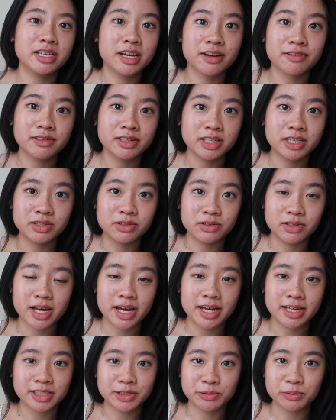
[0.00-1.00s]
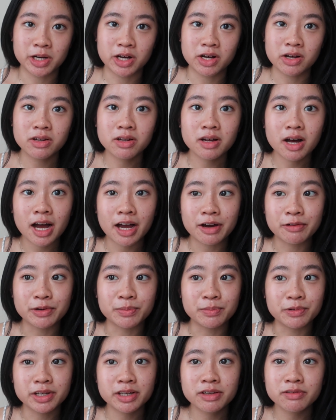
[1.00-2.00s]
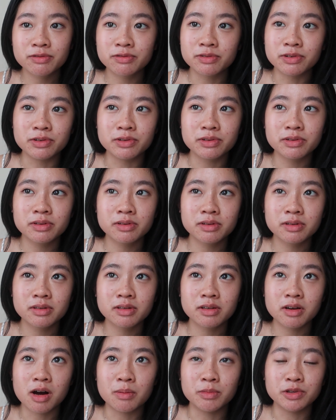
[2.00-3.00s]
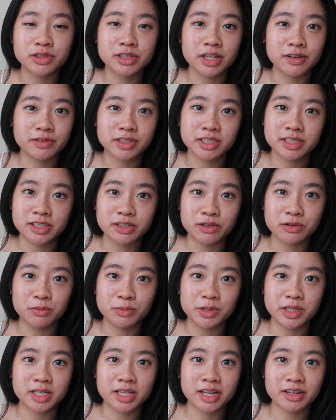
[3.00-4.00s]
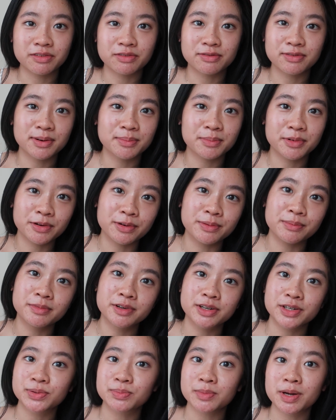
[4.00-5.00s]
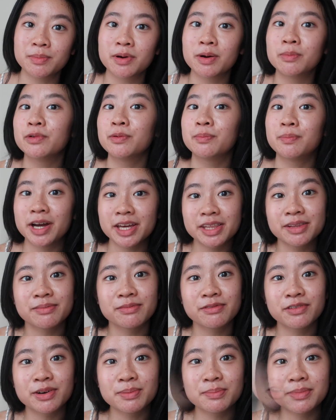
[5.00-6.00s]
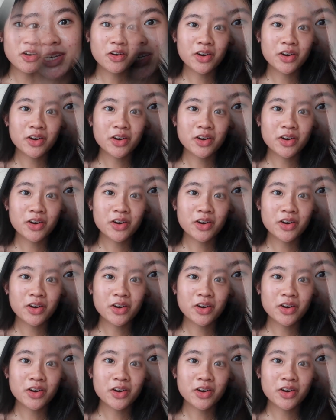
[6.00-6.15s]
definitely do that as well. I would bring in fruit almost every single weekend from home because my mom would buy them for me.